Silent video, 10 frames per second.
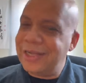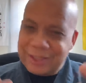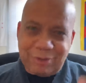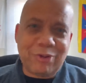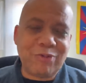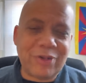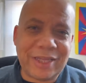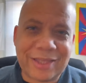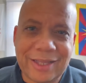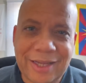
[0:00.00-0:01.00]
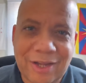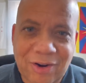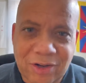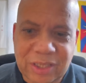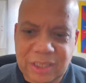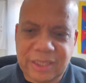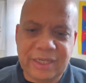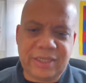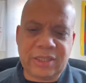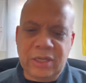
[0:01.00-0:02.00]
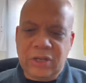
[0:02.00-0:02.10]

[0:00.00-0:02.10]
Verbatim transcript: someone with uh, heart disease.